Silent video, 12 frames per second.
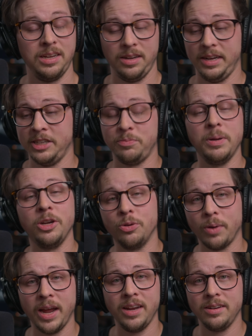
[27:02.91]
It's been
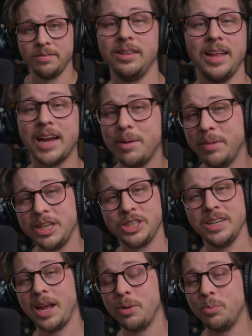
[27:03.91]
great. Like I
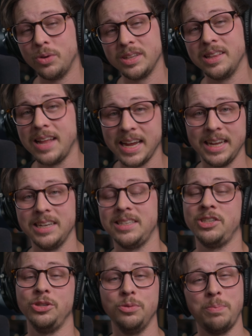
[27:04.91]
mentioned, I would like it
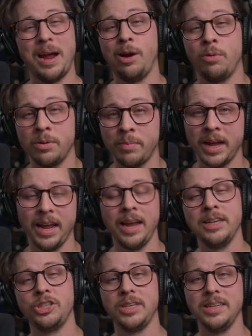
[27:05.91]
to power my
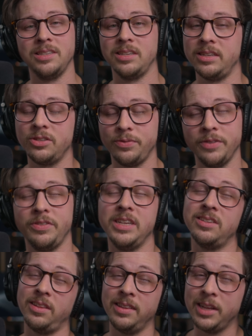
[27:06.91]
HD
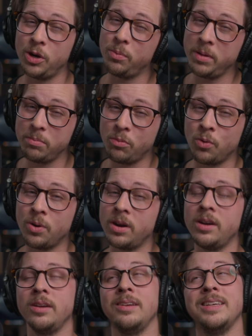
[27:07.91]
650s a little bit
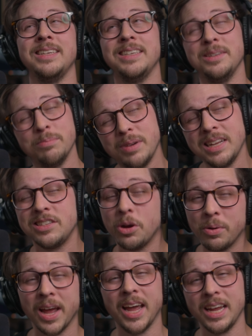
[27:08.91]
more, but it's
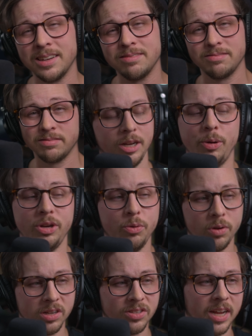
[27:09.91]
okay. Now, I do
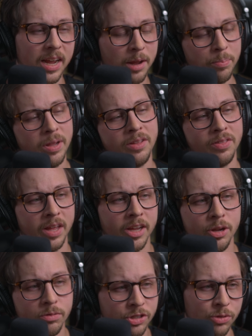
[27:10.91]
want to say a big
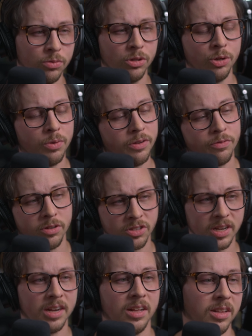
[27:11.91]
thank you to Lewitt for
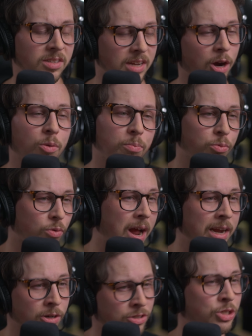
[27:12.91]
sending this out
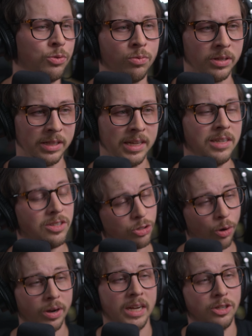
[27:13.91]
prior to release.
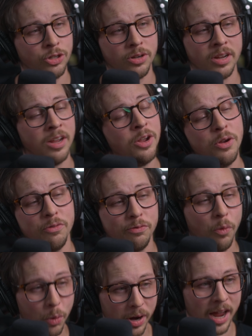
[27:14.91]
Sorry it took
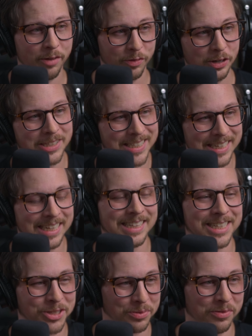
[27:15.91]
forever to get
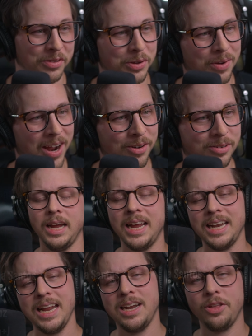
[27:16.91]
this review out.
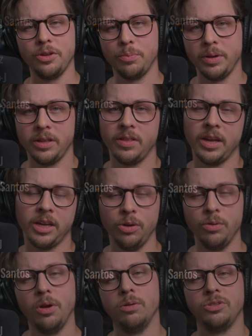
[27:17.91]
And another big thank you
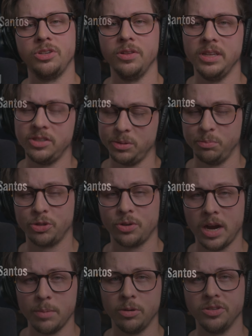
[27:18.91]
goes to the
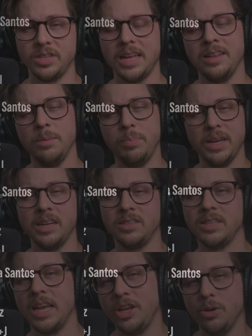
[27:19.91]
subscribers, and the biggest
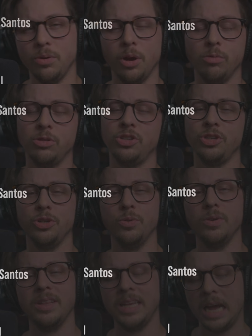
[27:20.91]
thank you goes to the